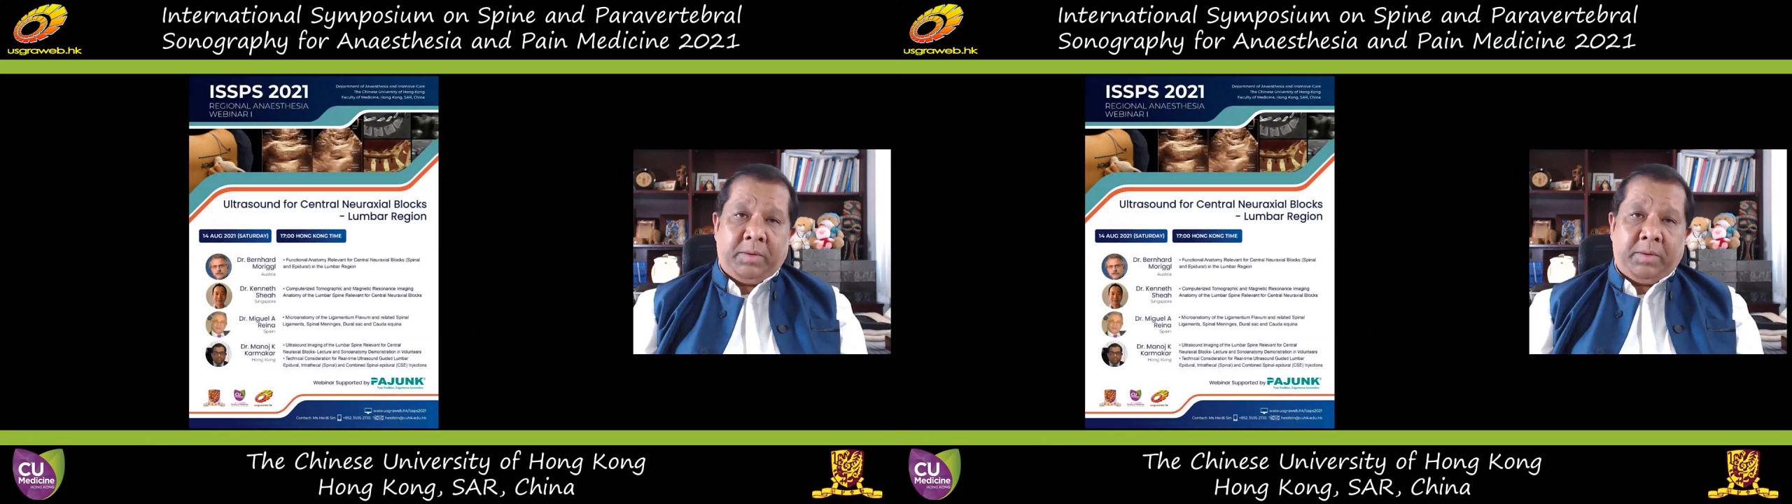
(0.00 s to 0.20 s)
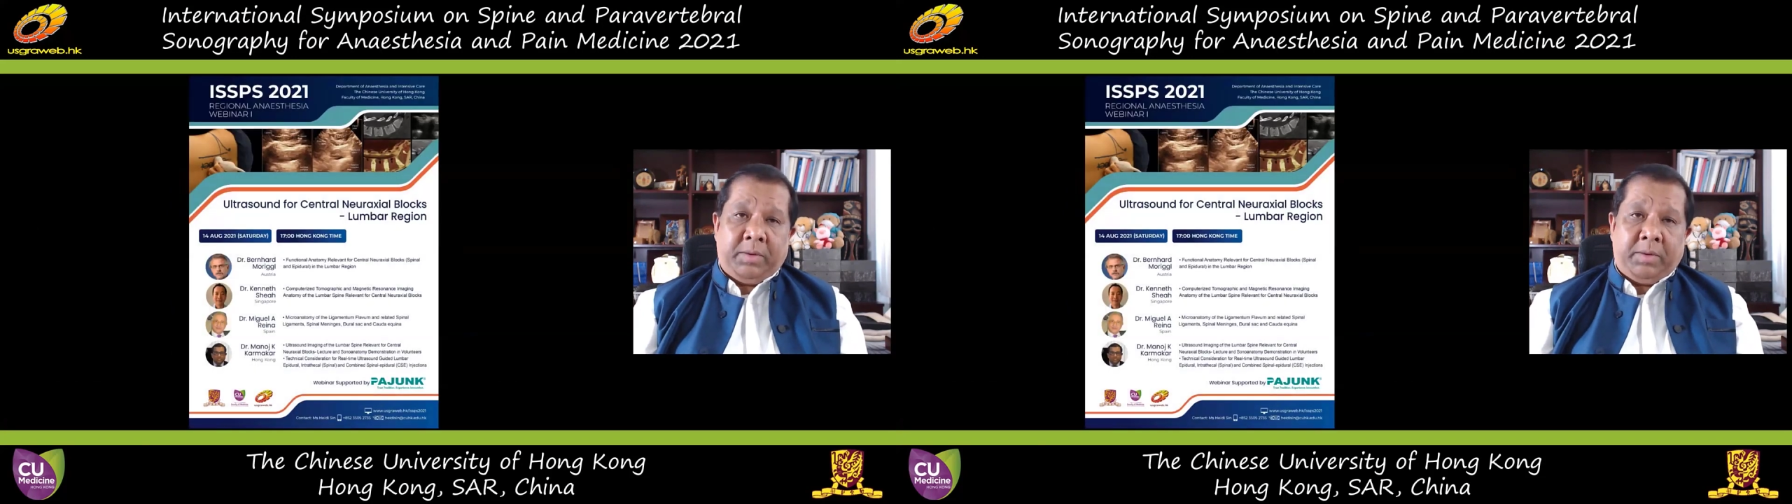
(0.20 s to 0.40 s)

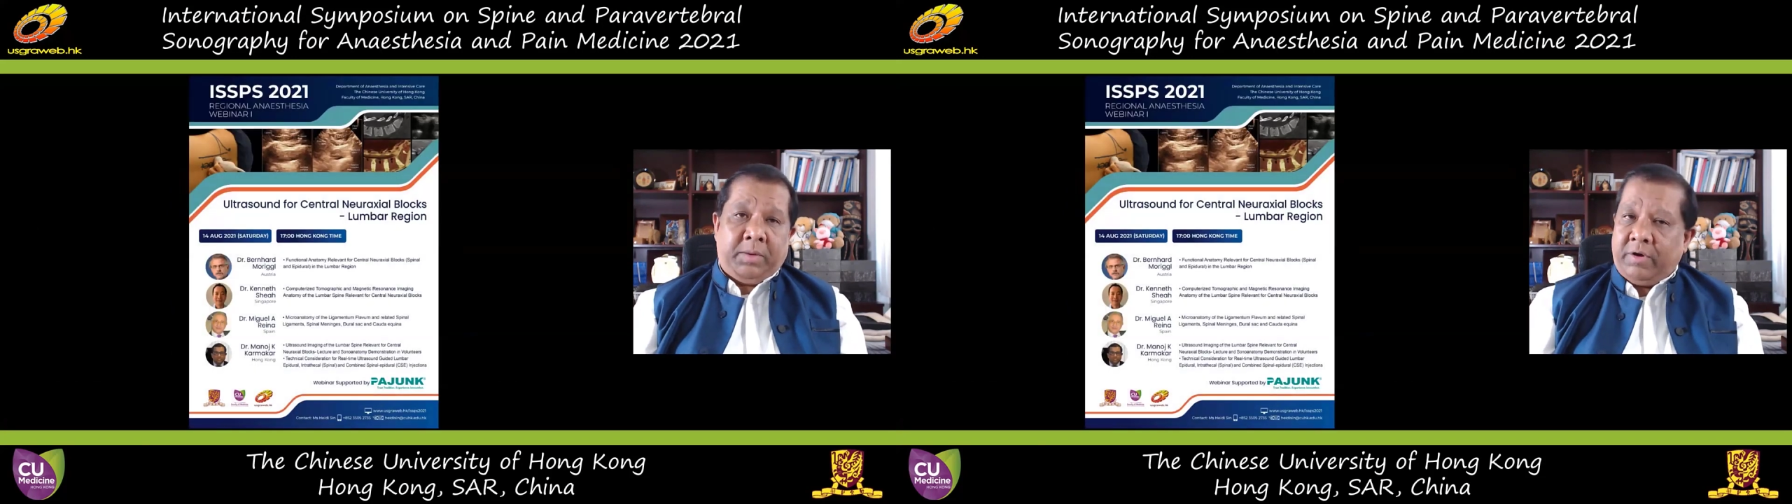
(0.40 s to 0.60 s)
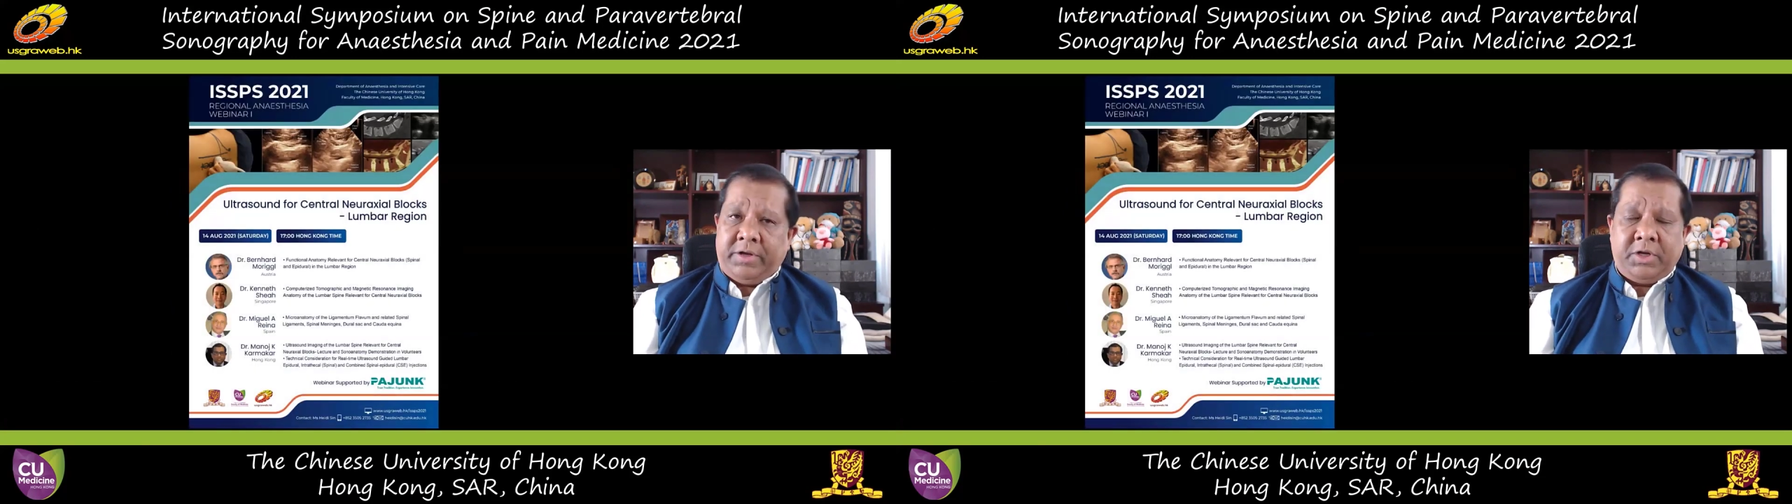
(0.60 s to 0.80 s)
very
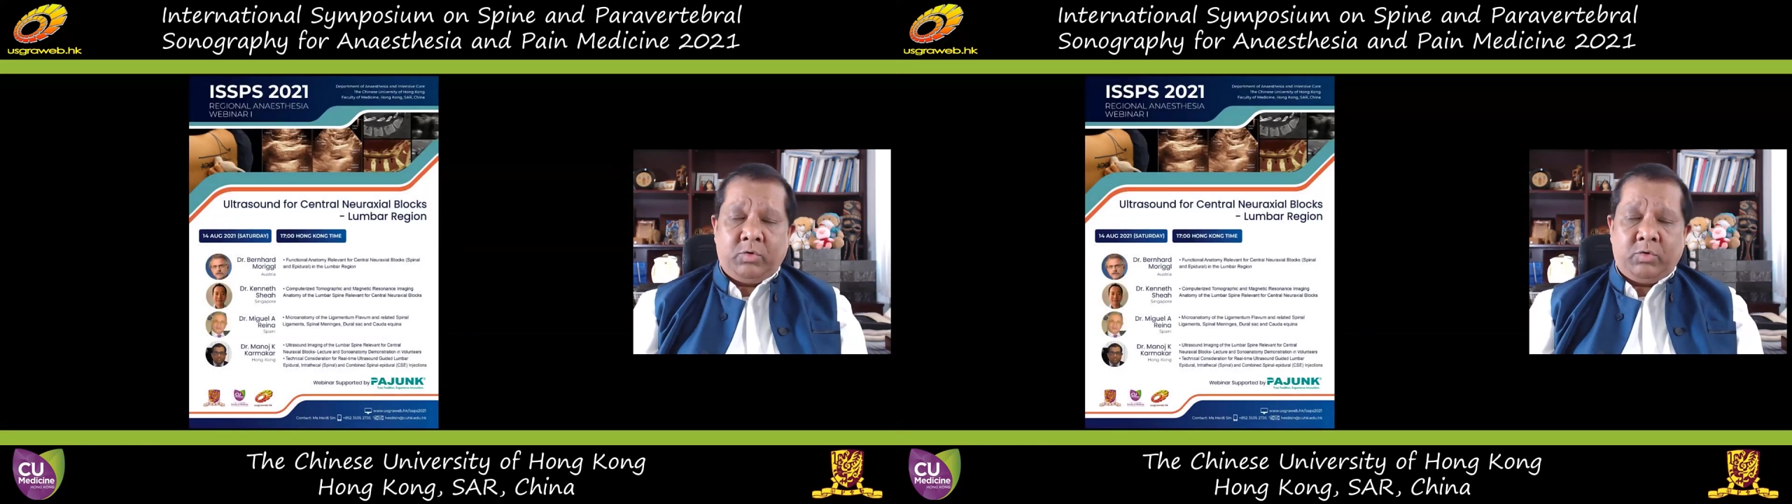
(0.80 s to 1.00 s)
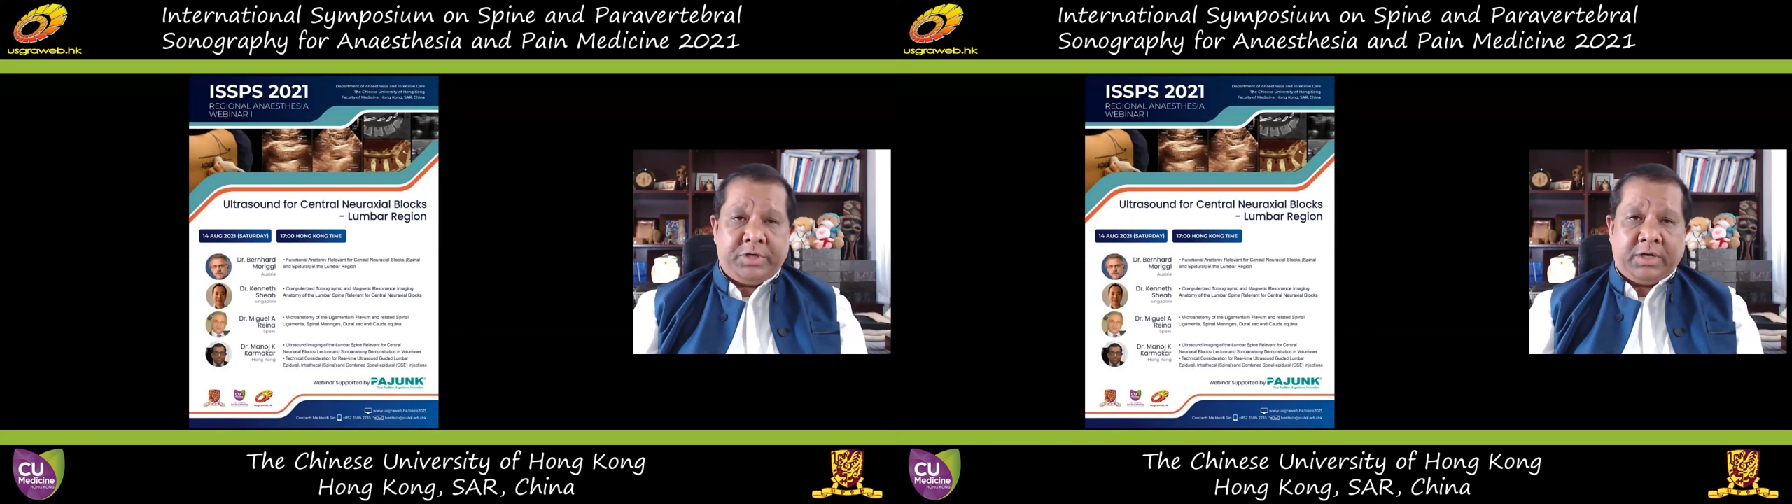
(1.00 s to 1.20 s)

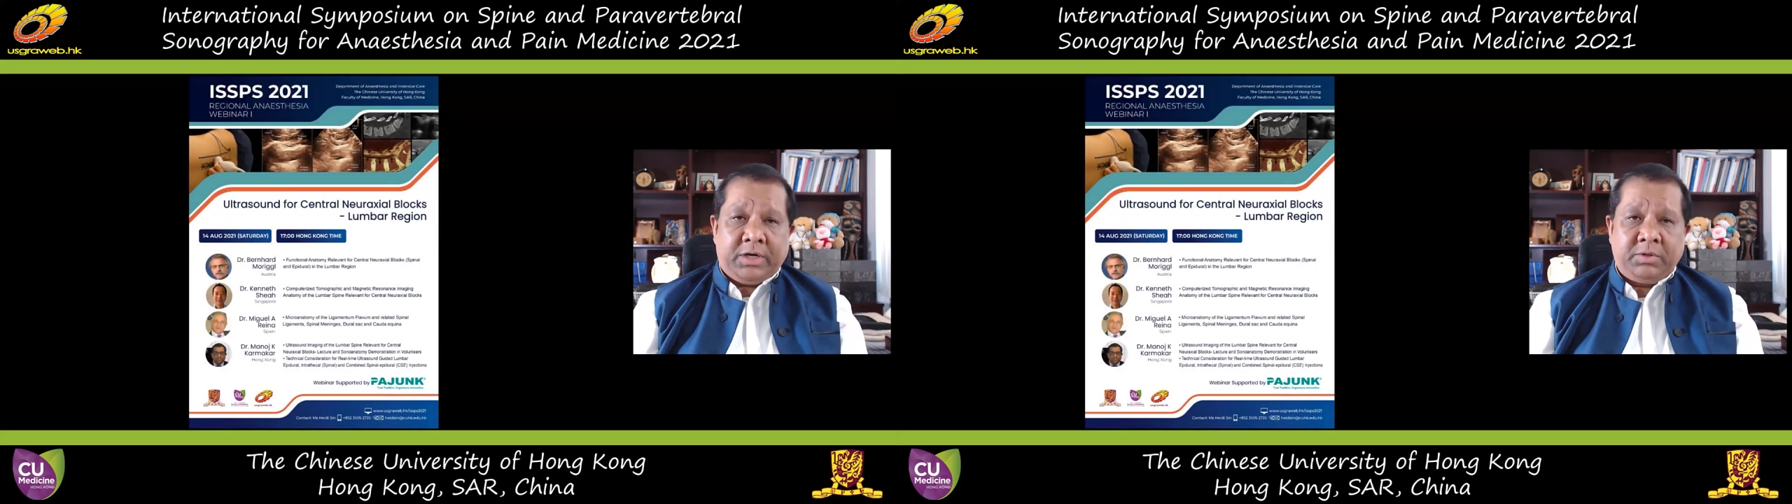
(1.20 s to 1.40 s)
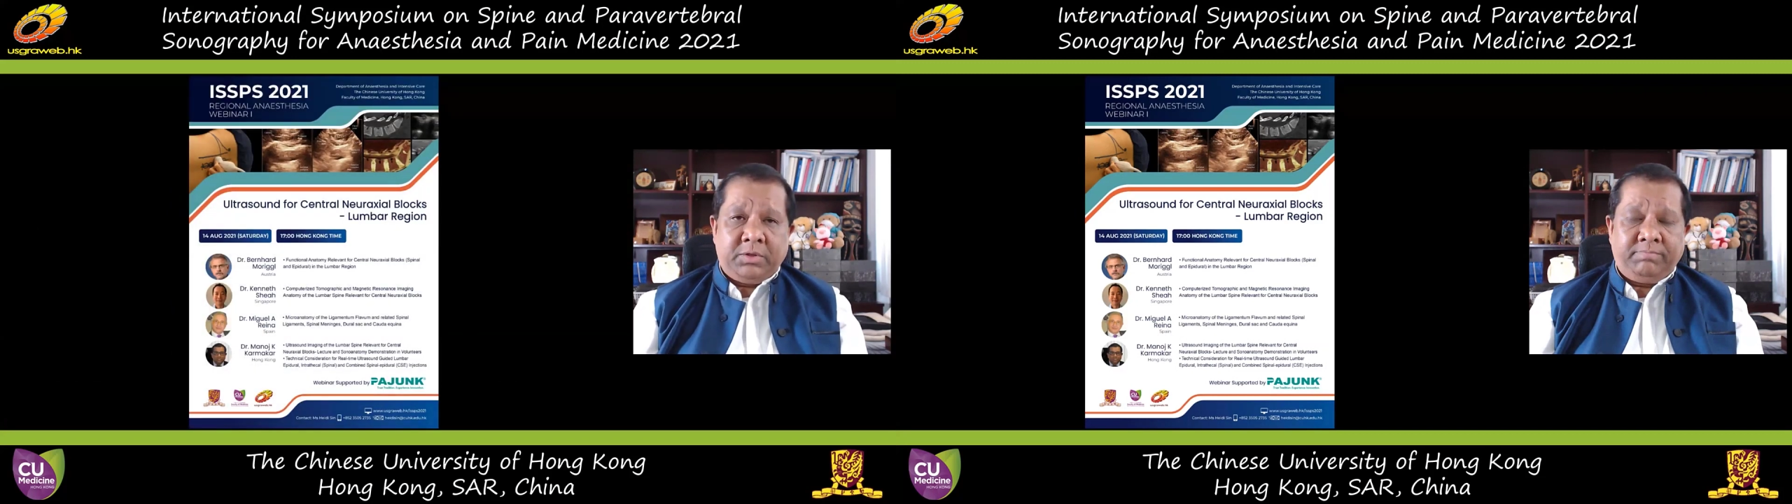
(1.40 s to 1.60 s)
distinguished
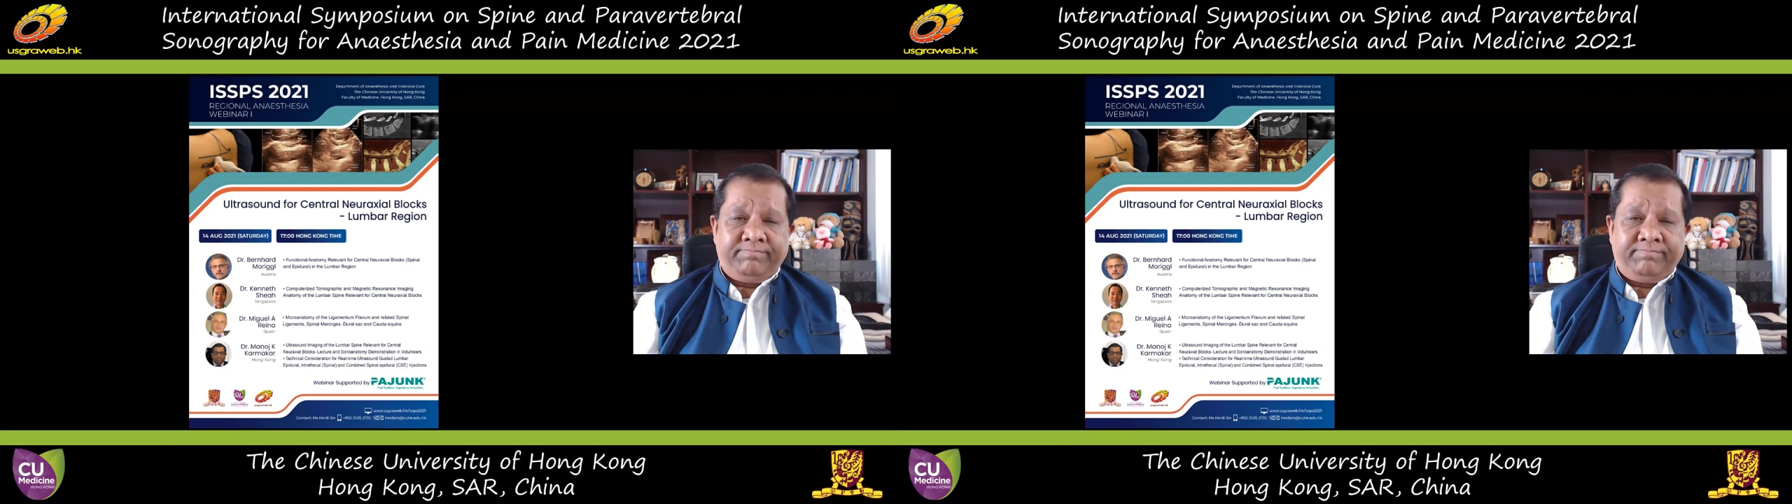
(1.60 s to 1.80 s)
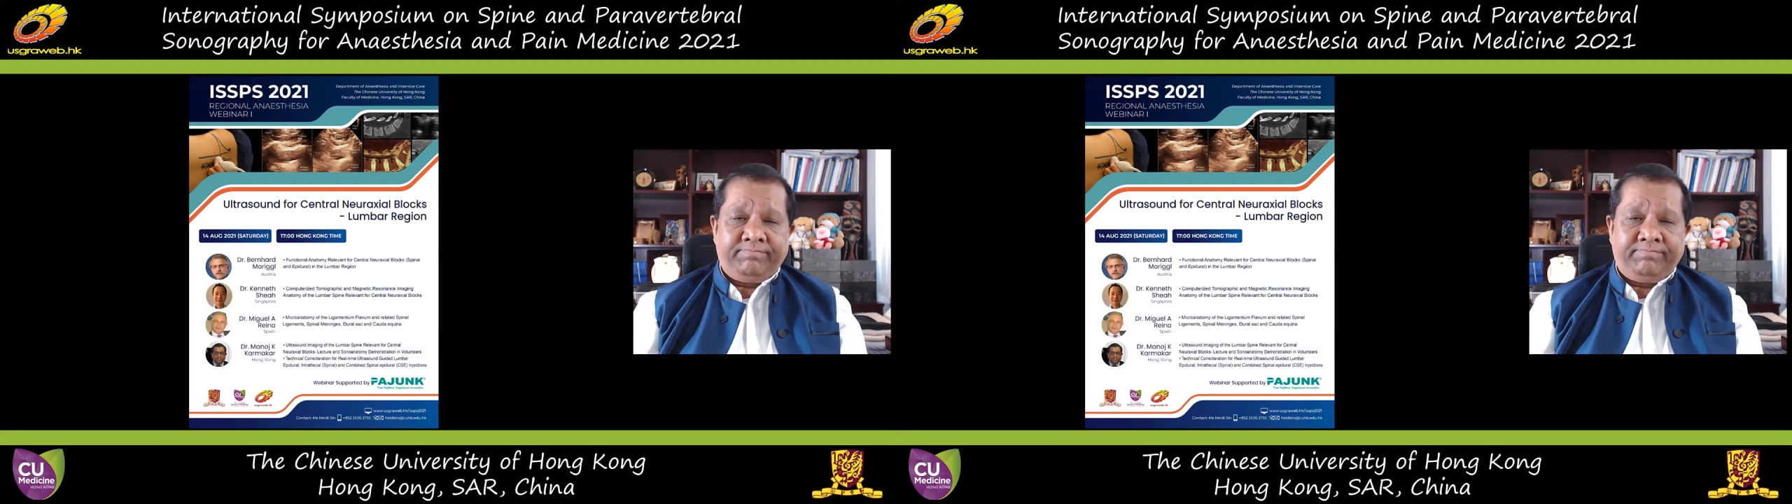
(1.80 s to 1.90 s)
gentlemen,